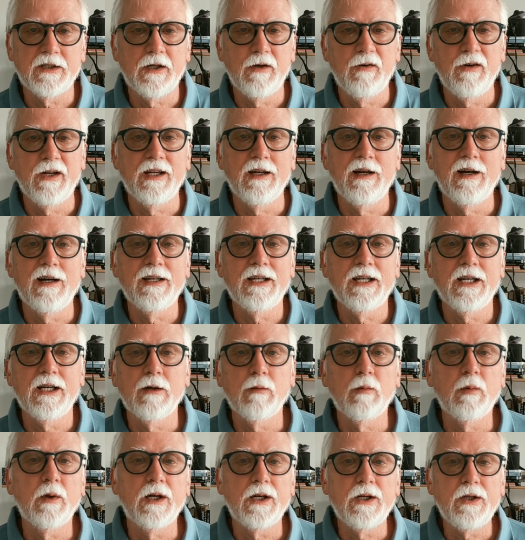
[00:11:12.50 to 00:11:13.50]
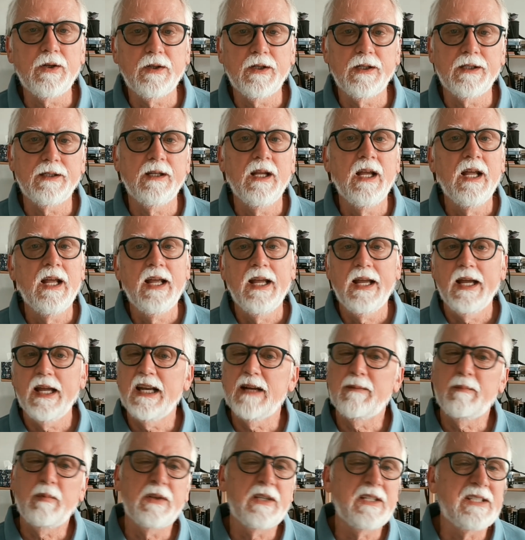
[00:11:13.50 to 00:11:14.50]
going on here where you could end
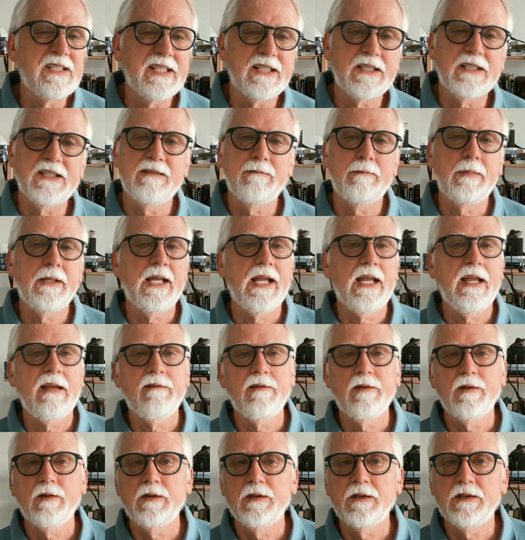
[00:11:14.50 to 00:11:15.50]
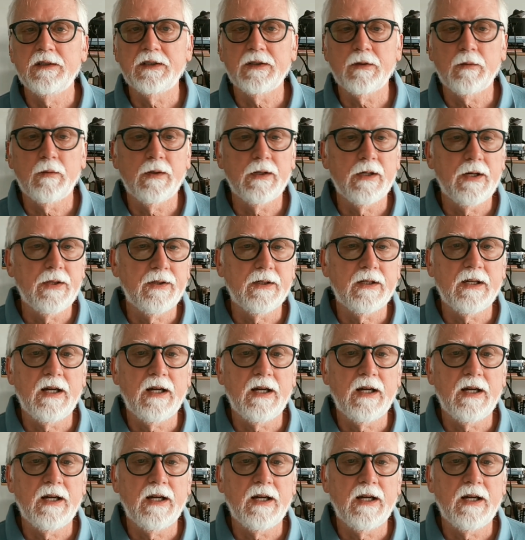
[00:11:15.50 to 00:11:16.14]
up with addictive behaviors or other